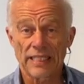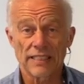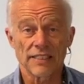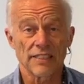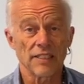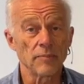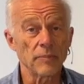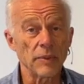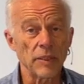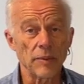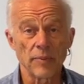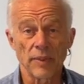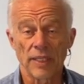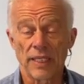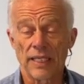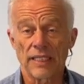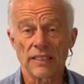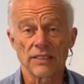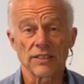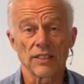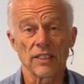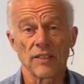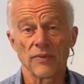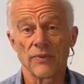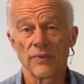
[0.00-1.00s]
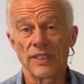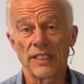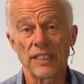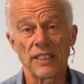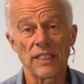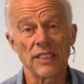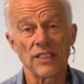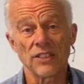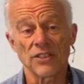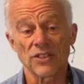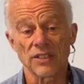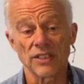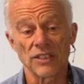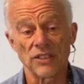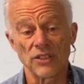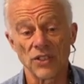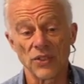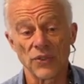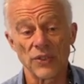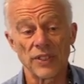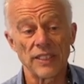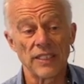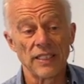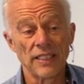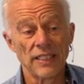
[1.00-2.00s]
Some people actually, when they initially do
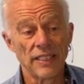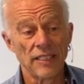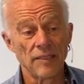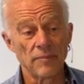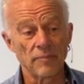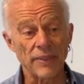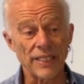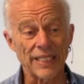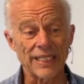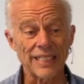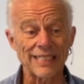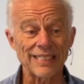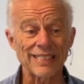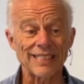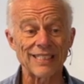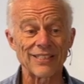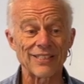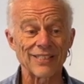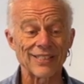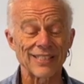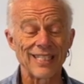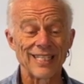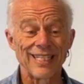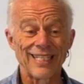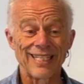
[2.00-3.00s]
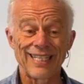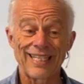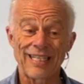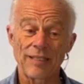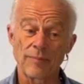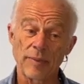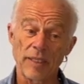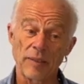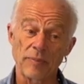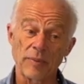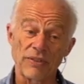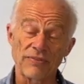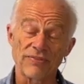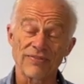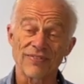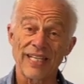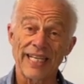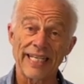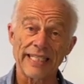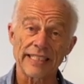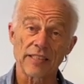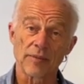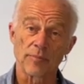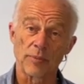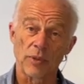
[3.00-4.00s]
it, because they may be
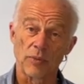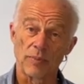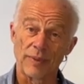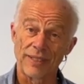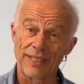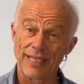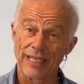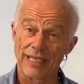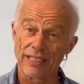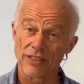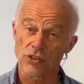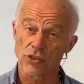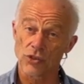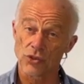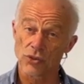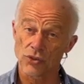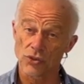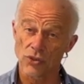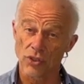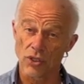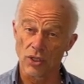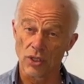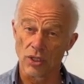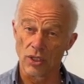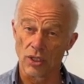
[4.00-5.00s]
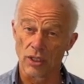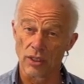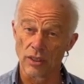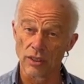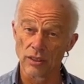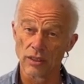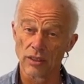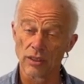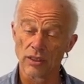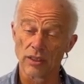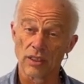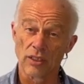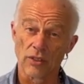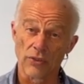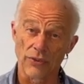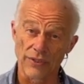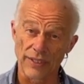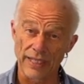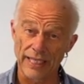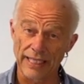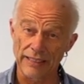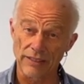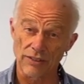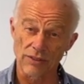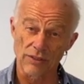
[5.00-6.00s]
flexible but not strong, or
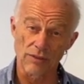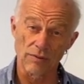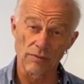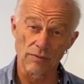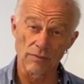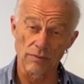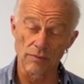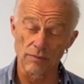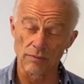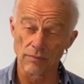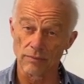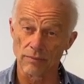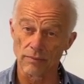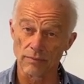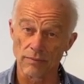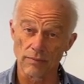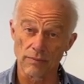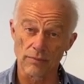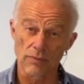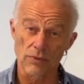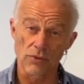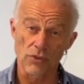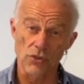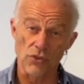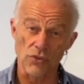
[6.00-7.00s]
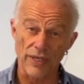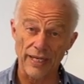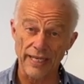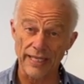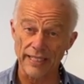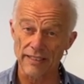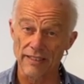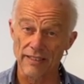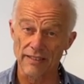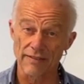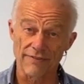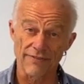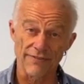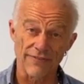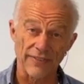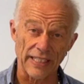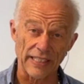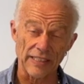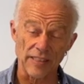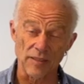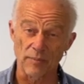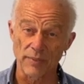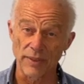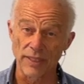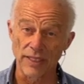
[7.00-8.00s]
that strength,
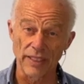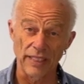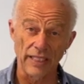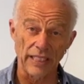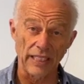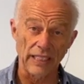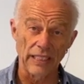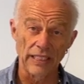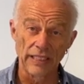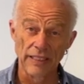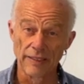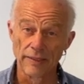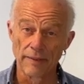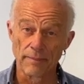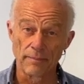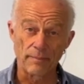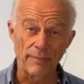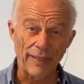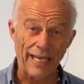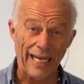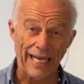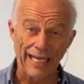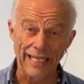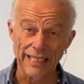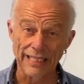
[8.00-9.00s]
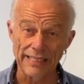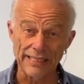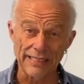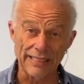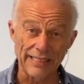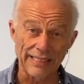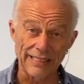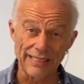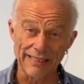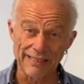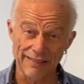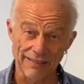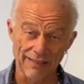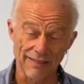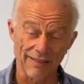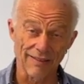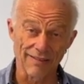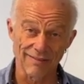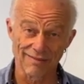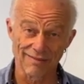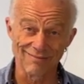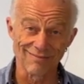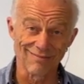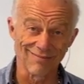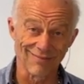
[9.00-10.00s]
flexibility, balance is
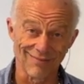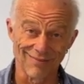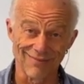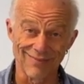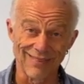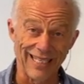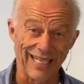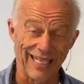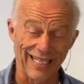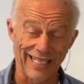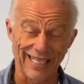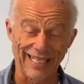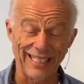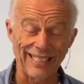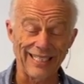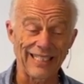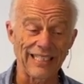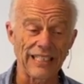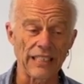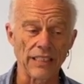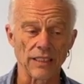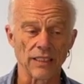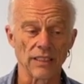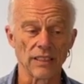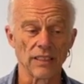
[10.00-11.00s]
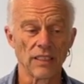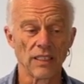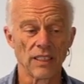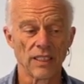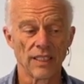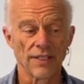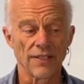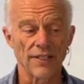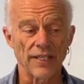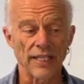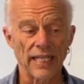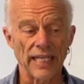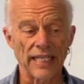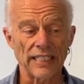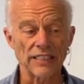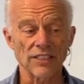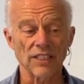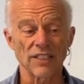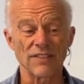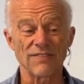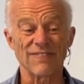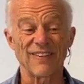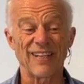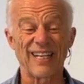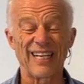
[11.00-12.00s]
not ideal, they'll actually
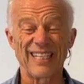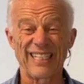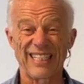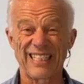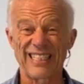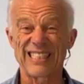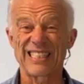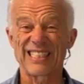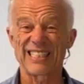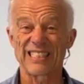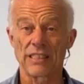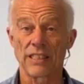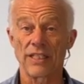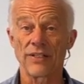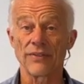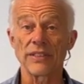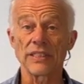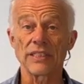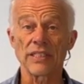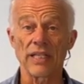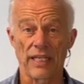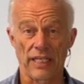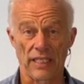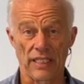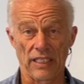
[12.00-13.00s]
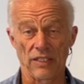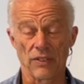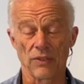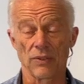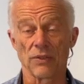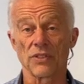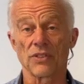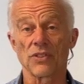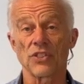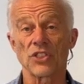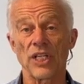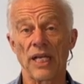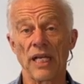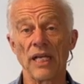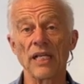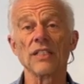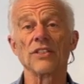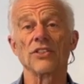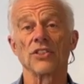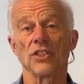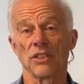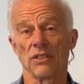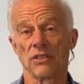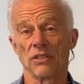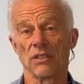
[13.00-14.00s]
find it's irritating or
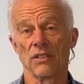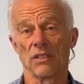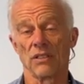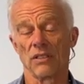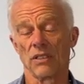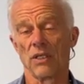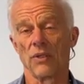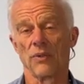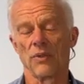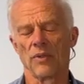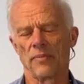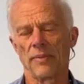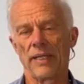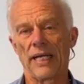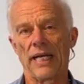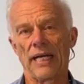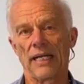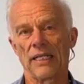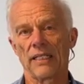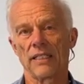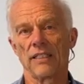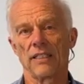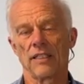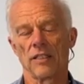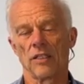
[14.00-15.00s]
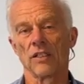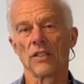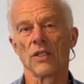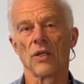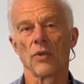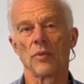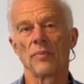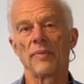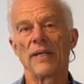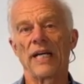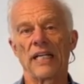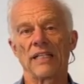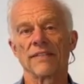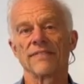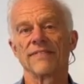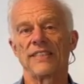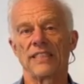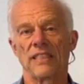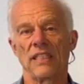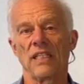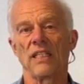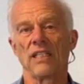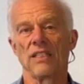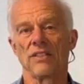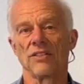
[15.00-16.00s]
challenging to their lower back. Their lower back
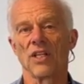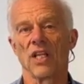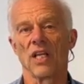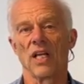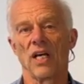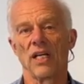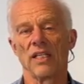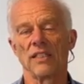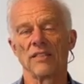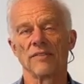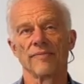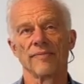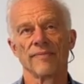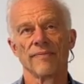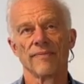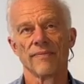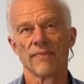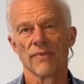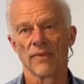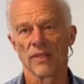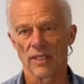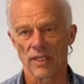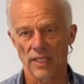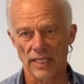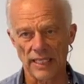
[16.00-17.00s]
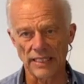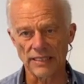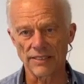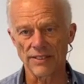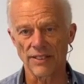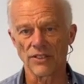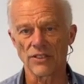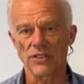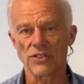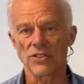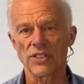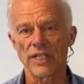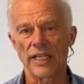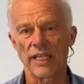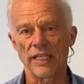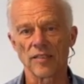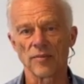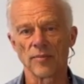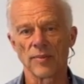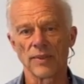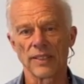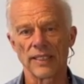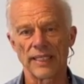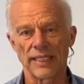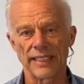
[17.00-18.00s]
fatigues a lot. That's
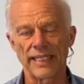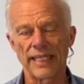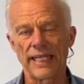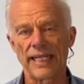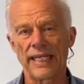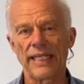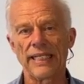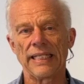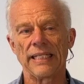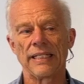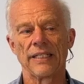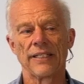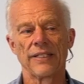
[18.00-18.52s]
understandable. I get it.